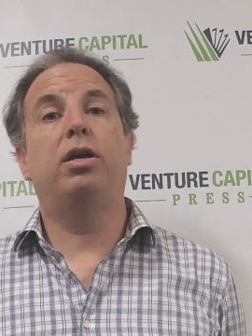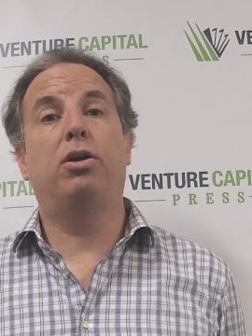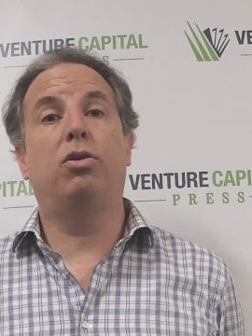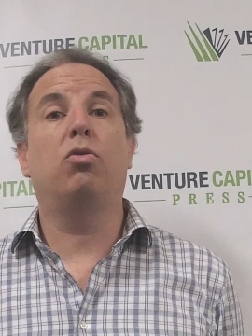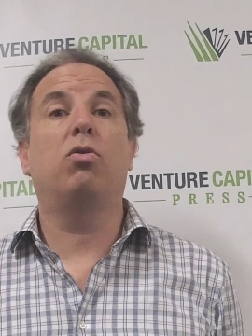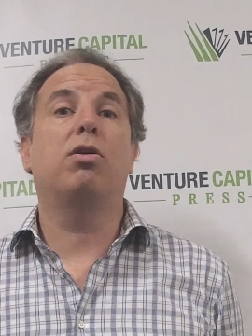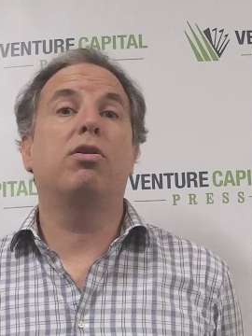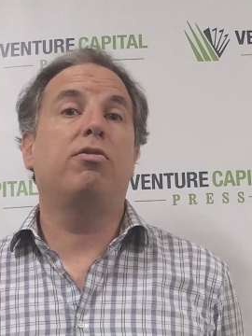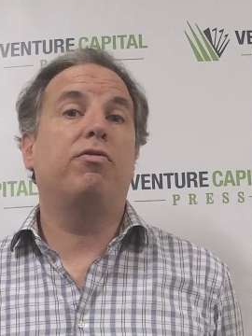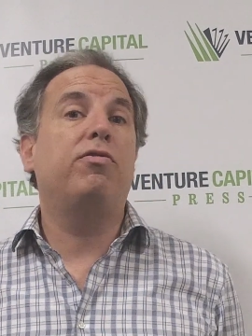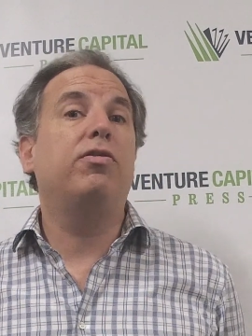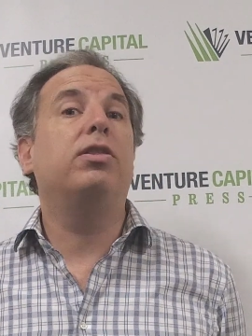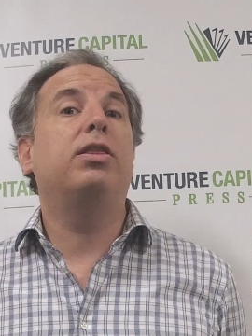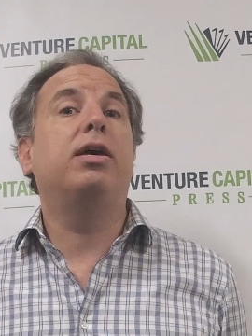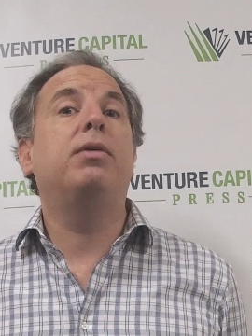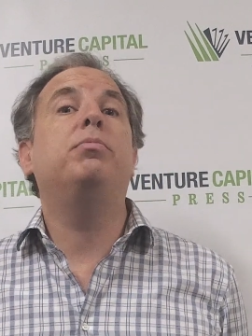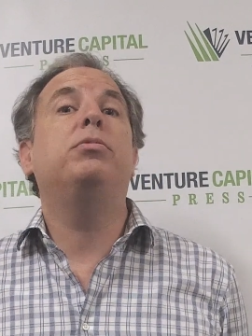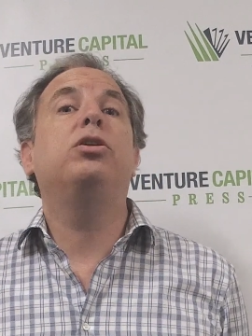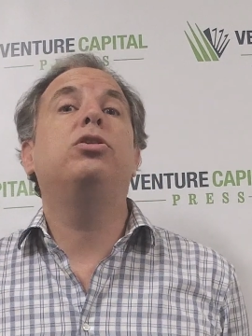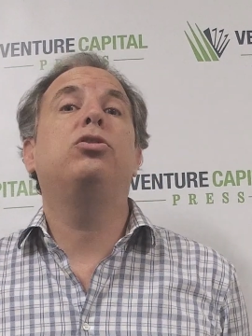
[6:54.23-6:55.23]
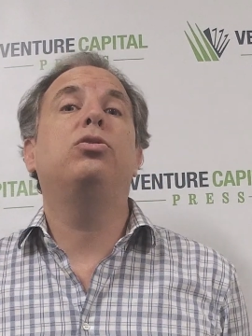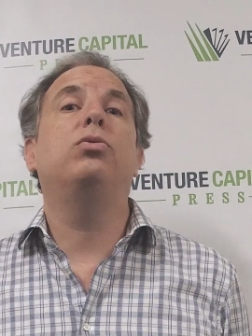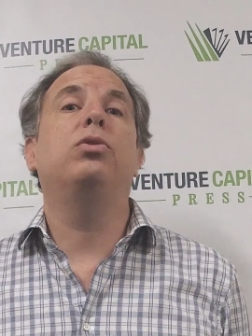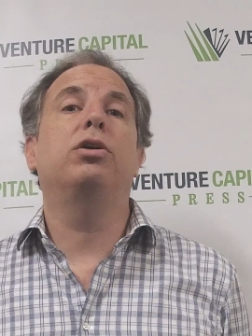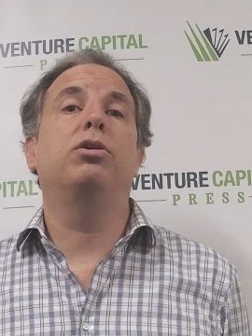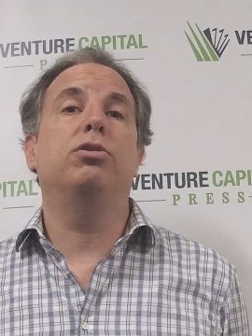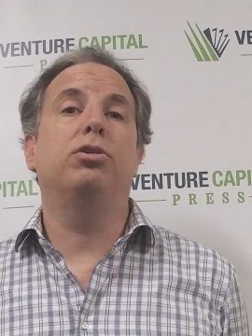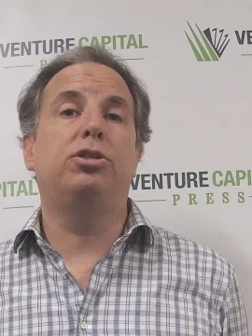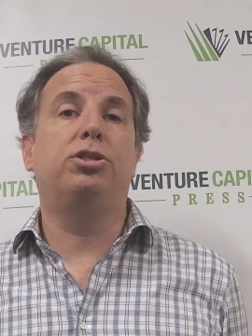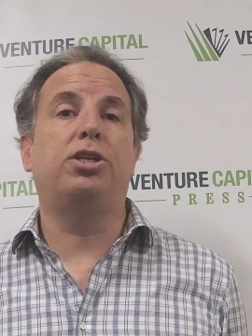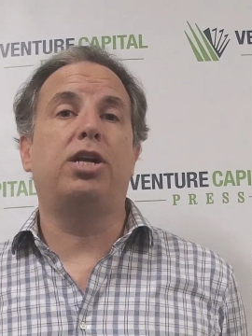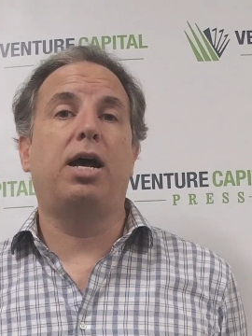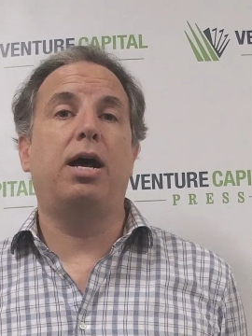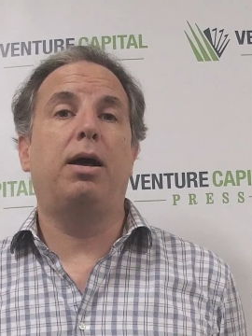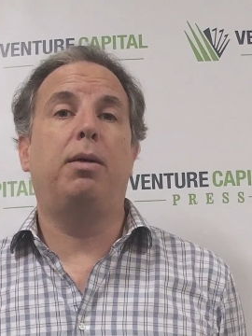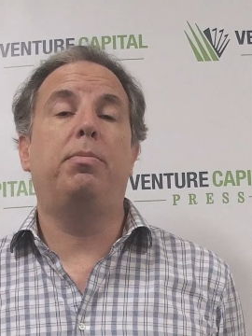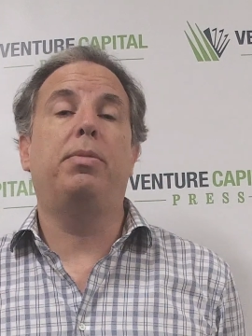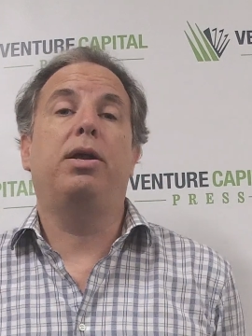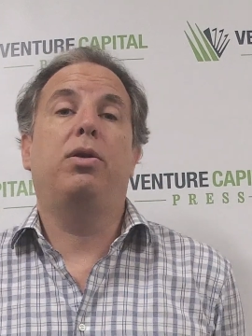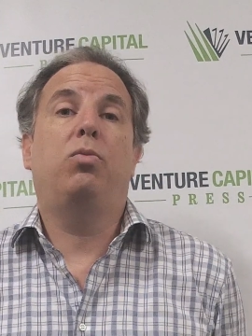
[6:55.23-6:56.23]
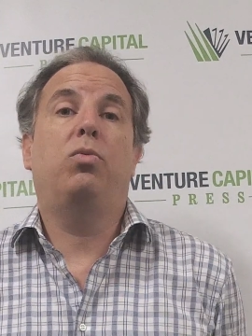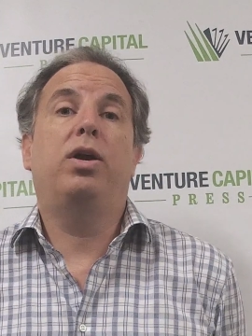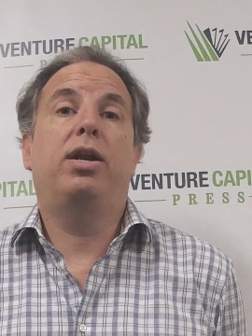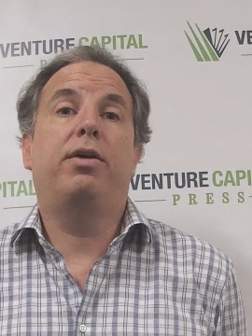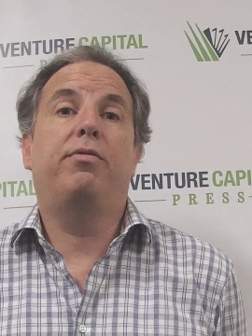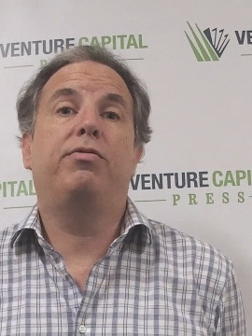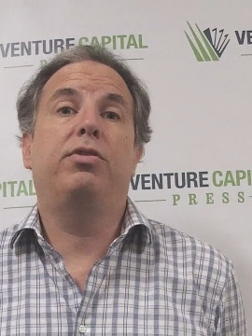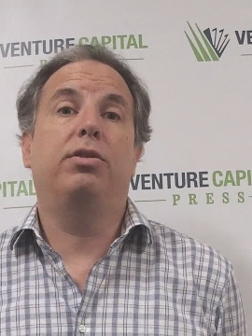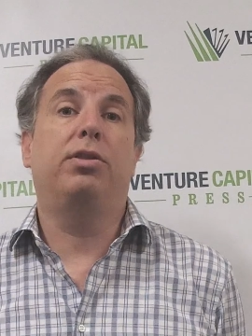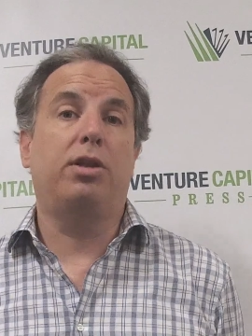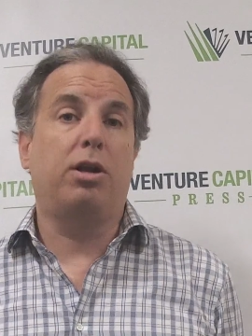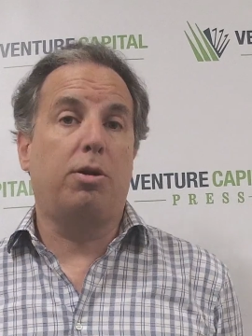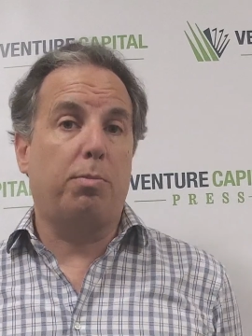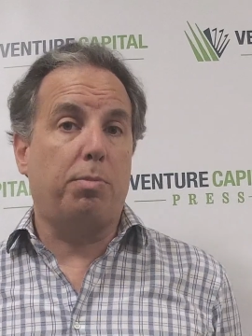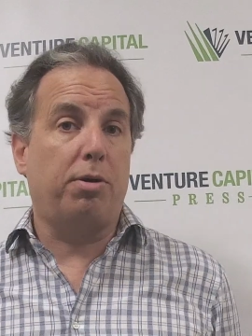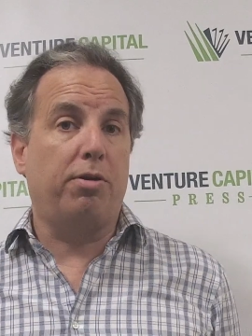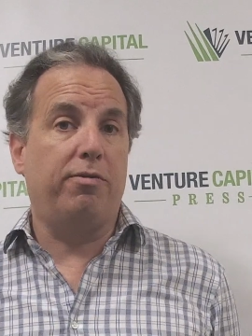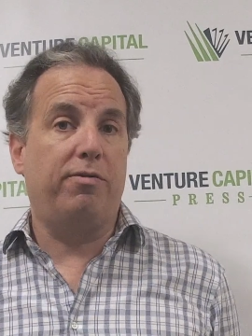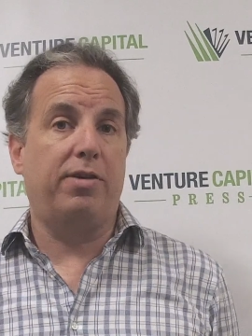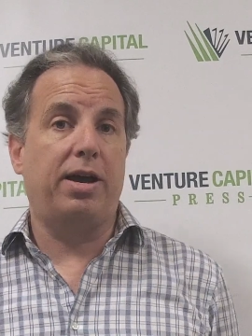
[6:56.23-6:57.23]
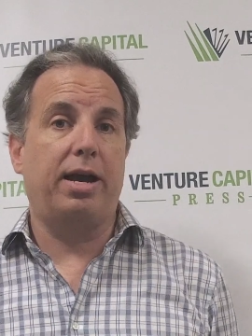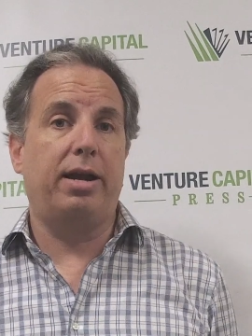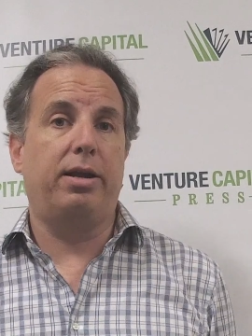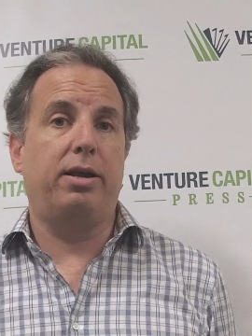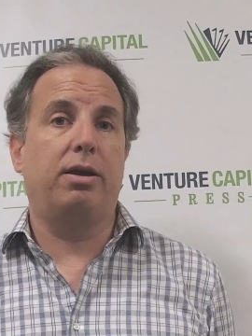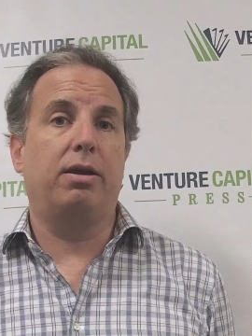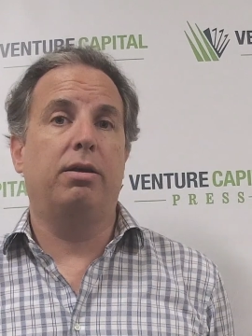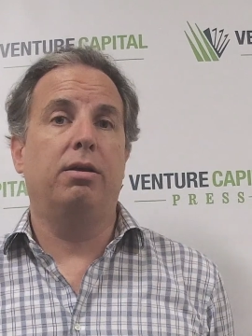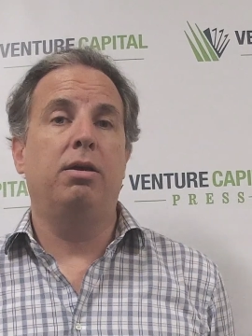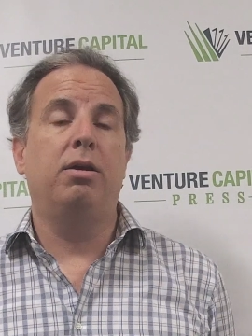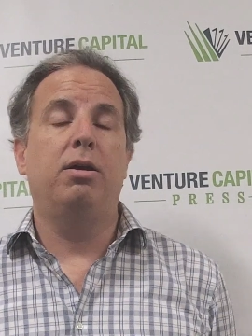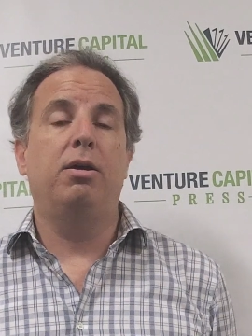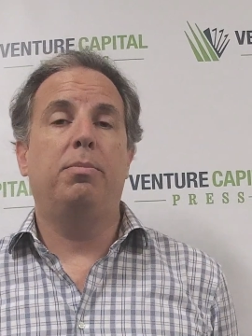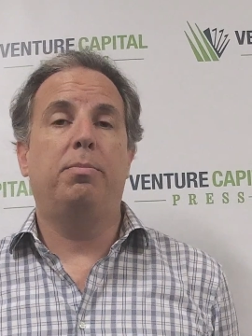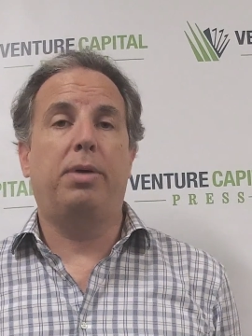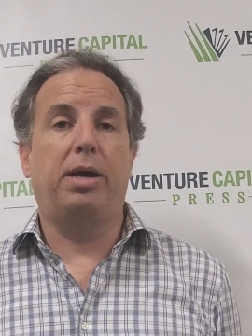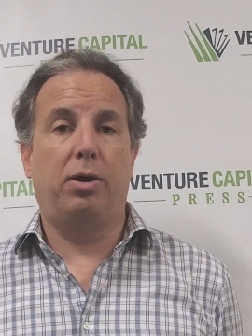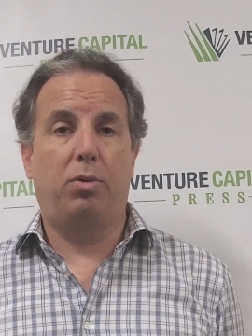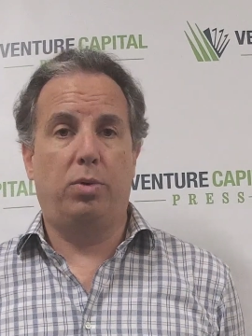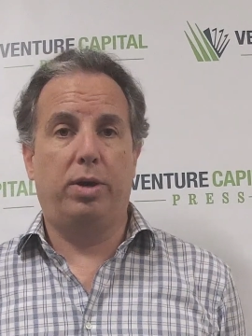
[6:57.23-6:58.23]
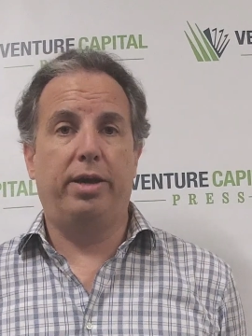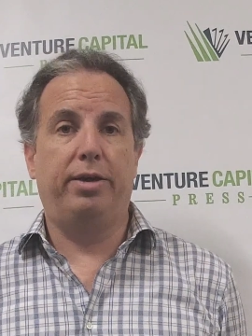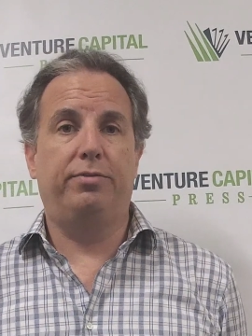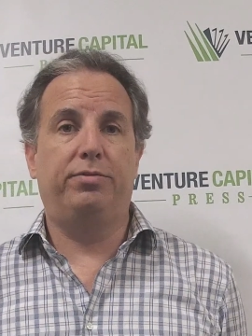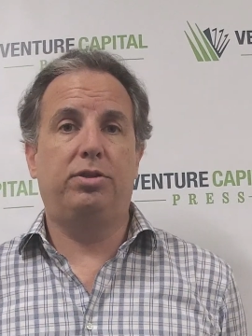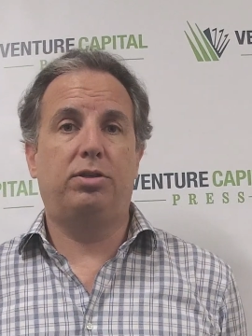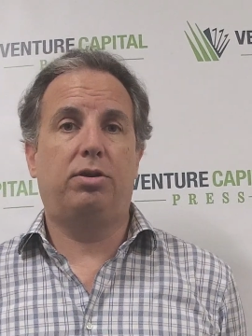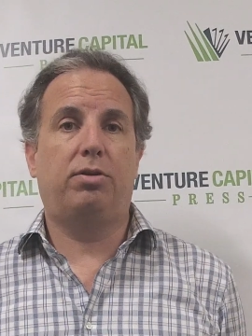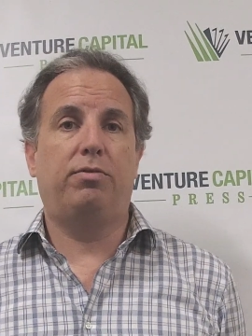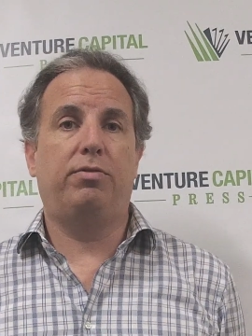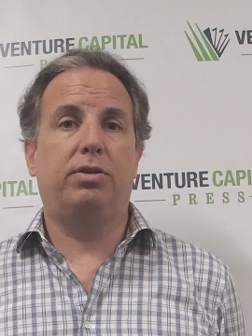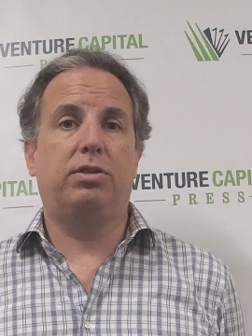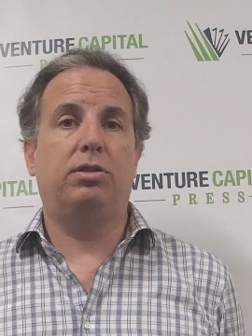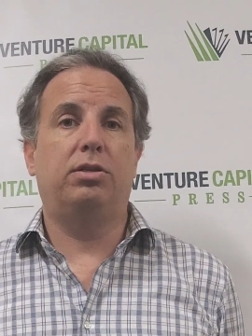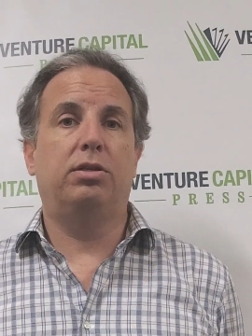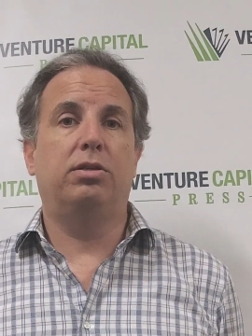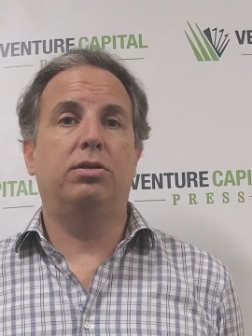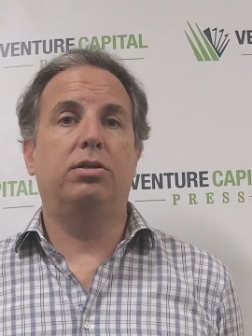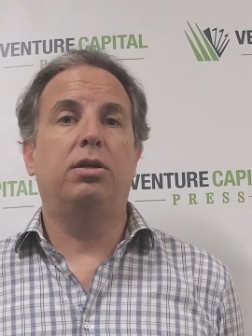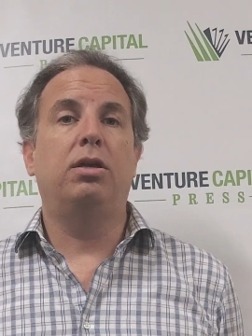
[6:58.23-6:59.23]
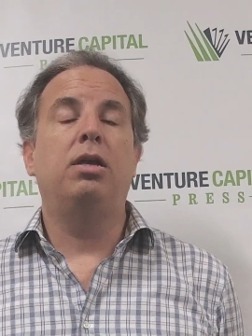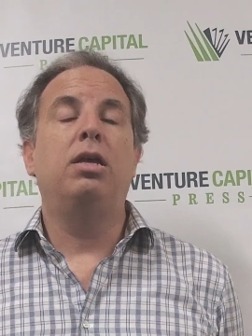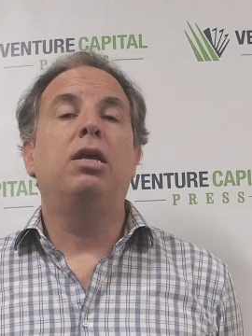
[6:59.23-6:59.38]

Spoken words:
in order for them to do a good job on whatever they're providing by way of services.